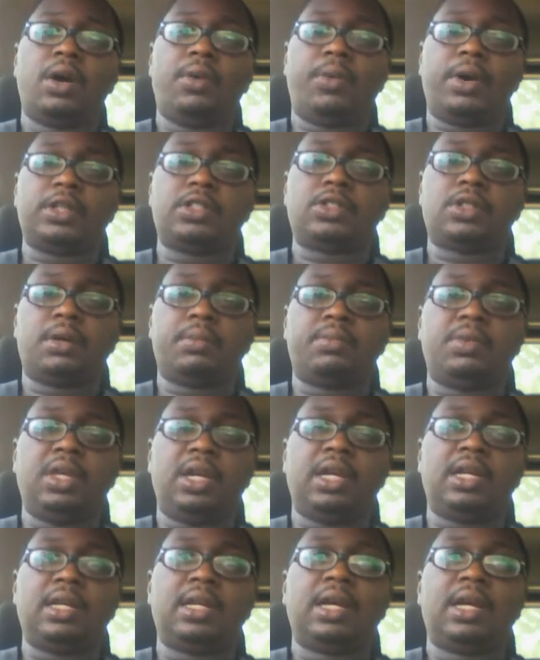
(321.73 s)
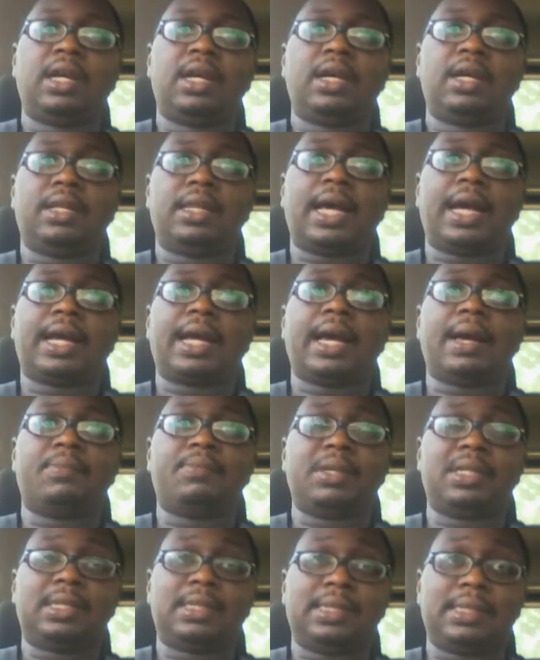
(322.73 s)
When something that can
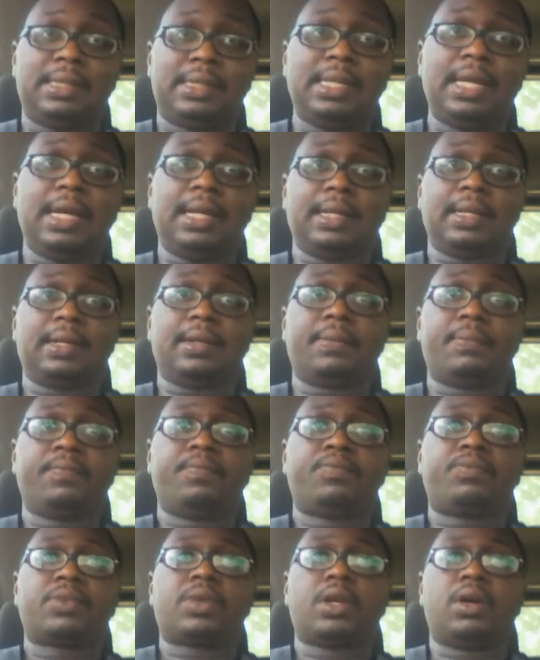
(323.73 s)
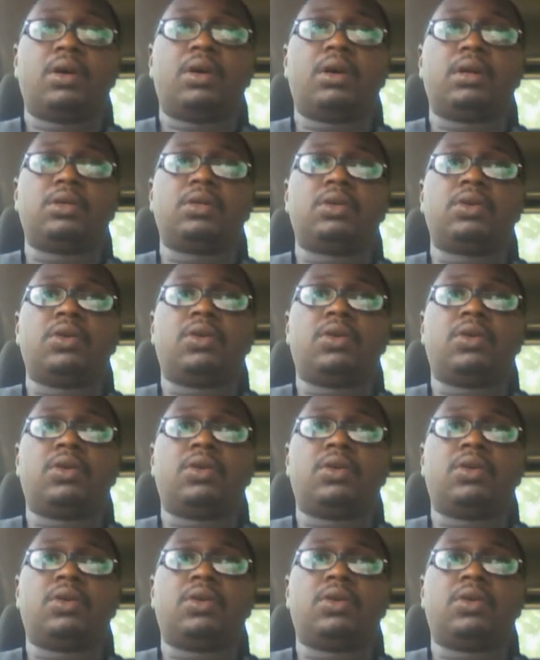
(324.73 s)
be seen or